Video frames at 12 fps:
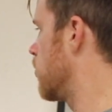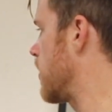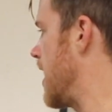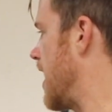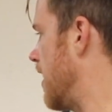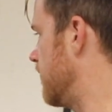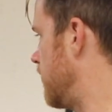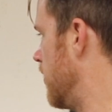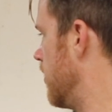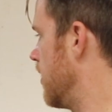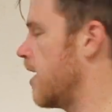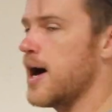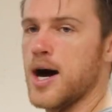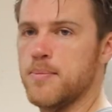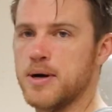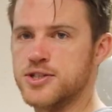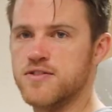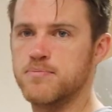we have a
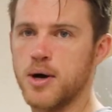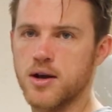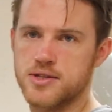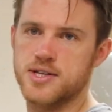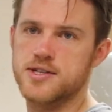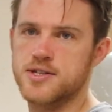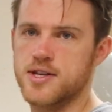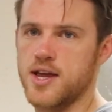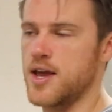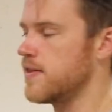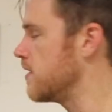bunch of boxes, and